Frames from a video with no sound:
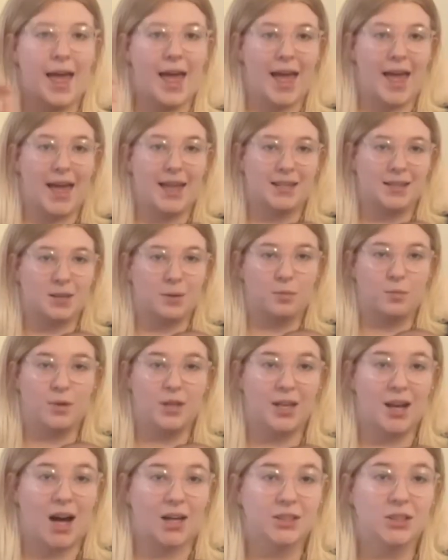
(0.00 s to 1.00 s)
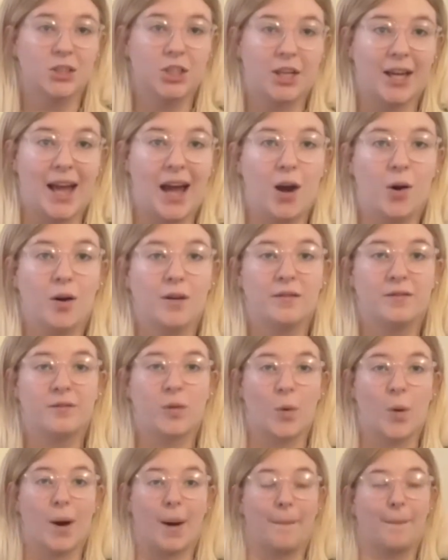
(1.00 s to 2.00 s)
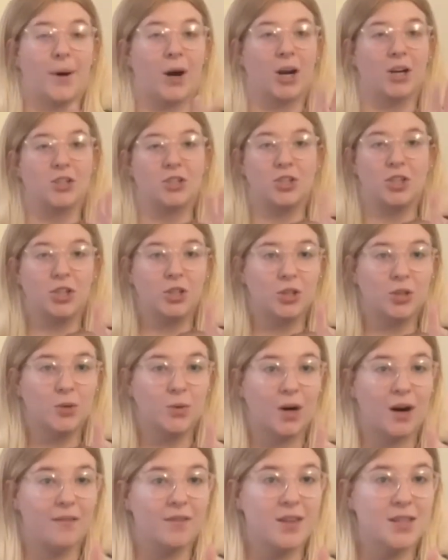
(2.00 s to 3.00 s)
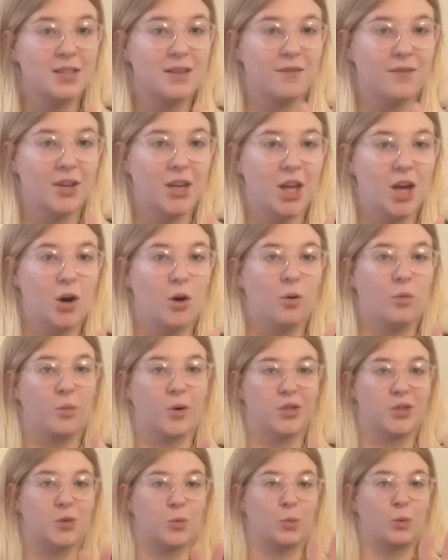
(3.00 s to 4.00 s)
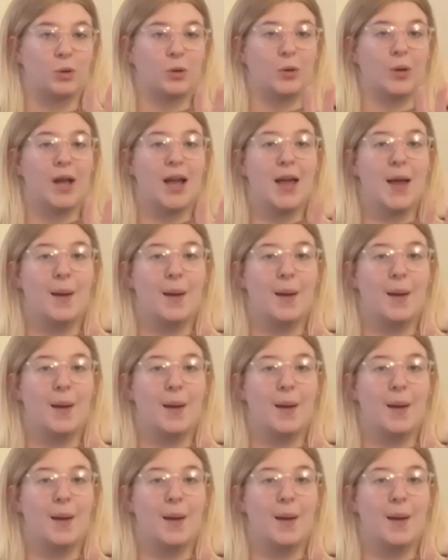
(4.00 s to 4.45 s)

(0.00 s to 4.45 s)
and be on the lookout for part 2 of this video, which will